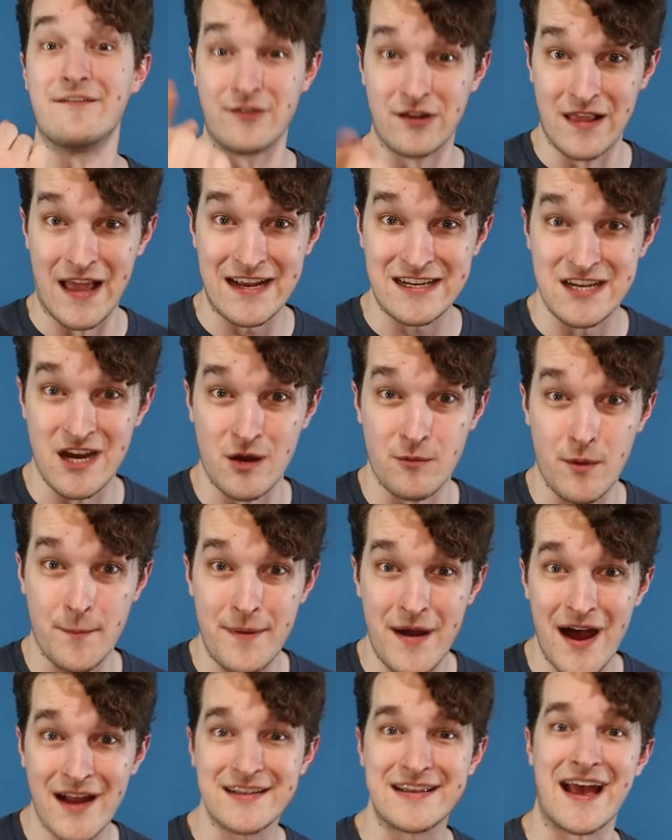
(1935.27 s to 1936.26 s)
If you like terrible
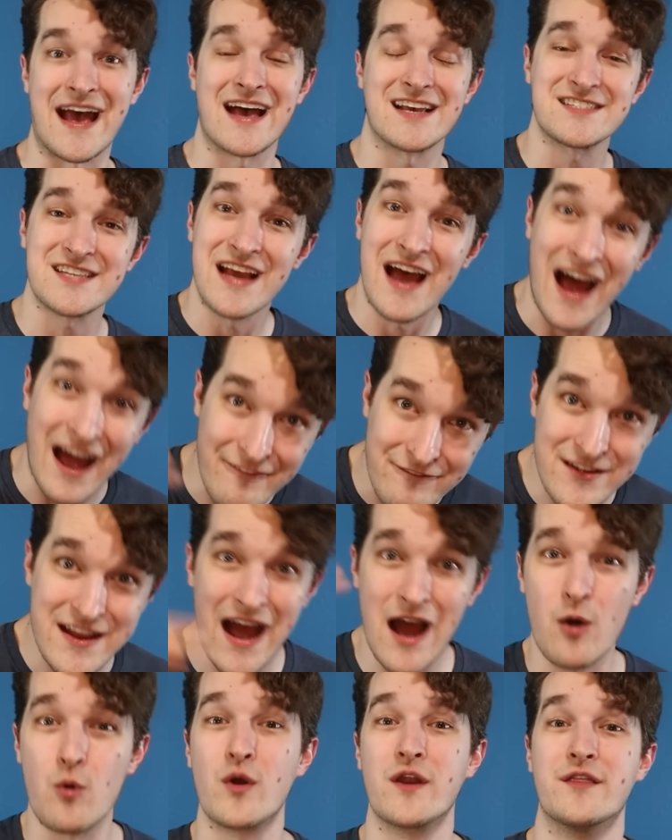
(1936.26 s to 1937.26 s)
podcasts, I've
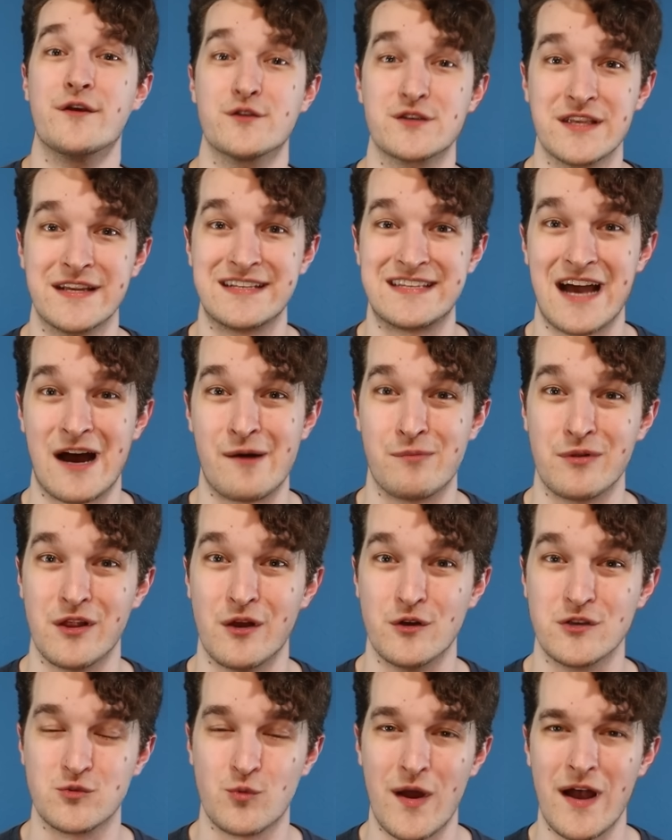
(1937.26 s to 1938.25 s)
got one of those linked down
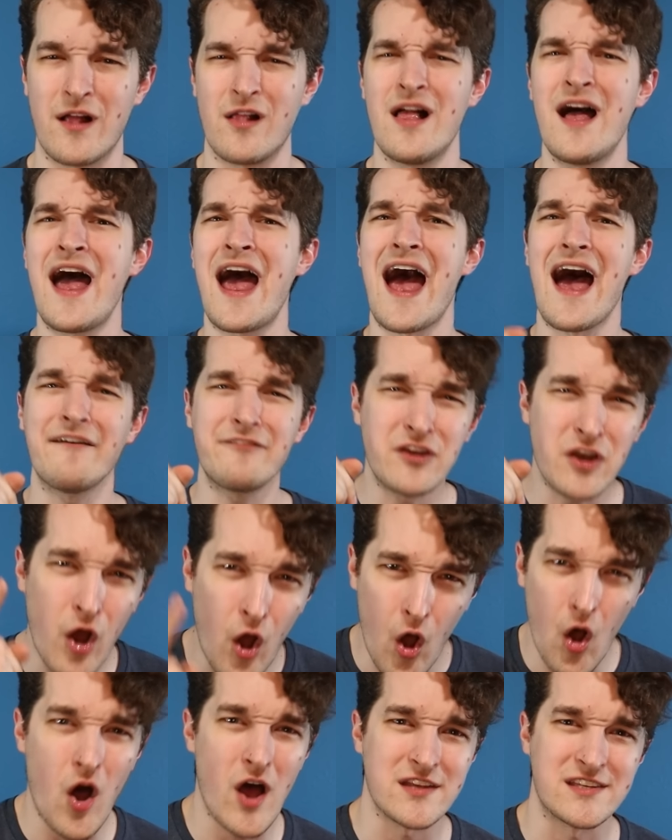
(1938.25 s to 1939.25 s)
below as well. Have an
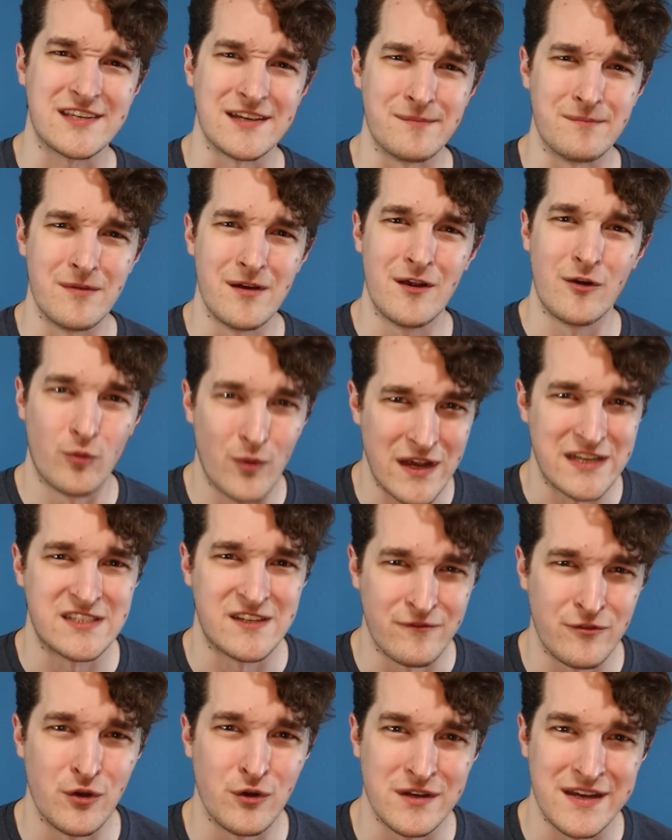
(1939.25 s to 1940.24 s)
awesome
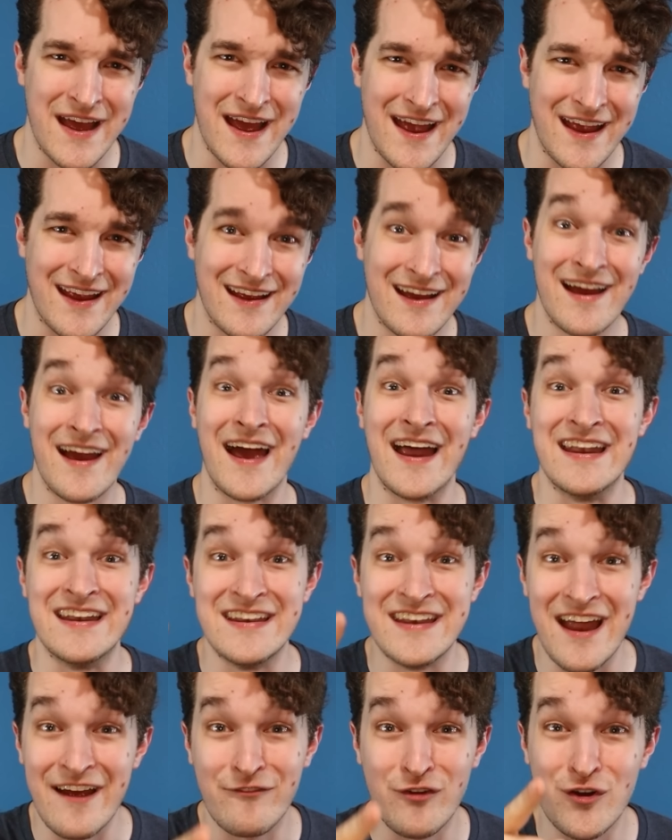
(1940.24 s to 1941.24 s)
rest of your day,
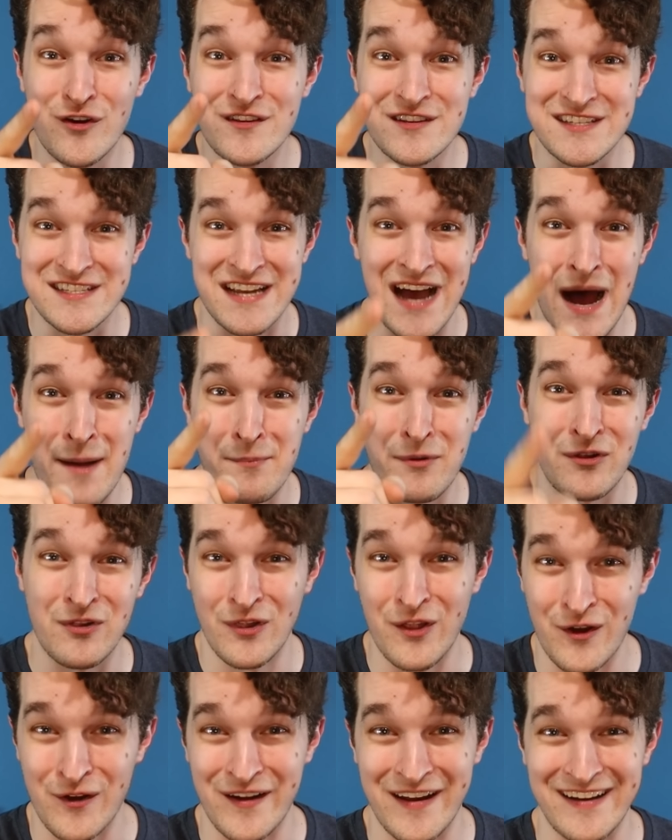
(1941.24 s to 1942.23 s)
and never stop
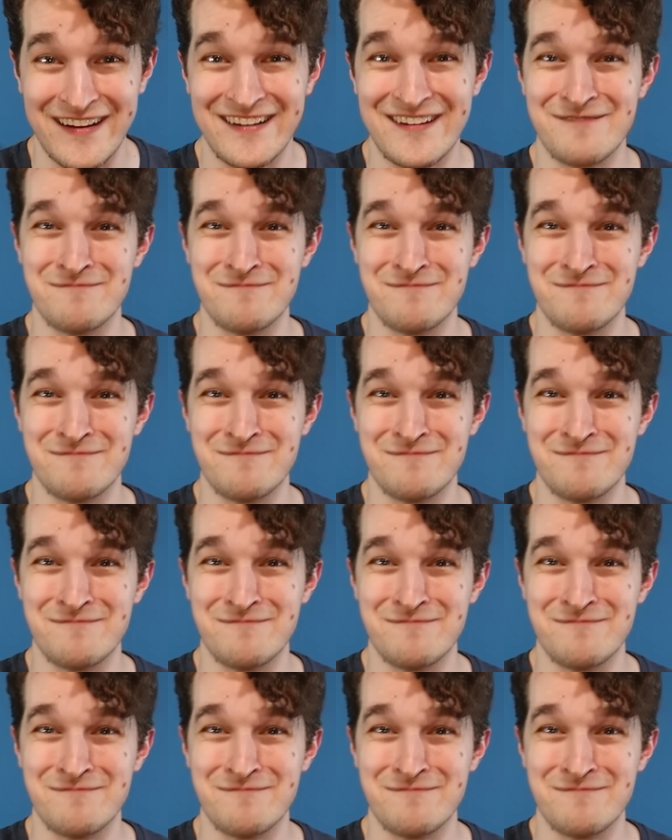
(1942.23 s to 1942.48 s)
learning.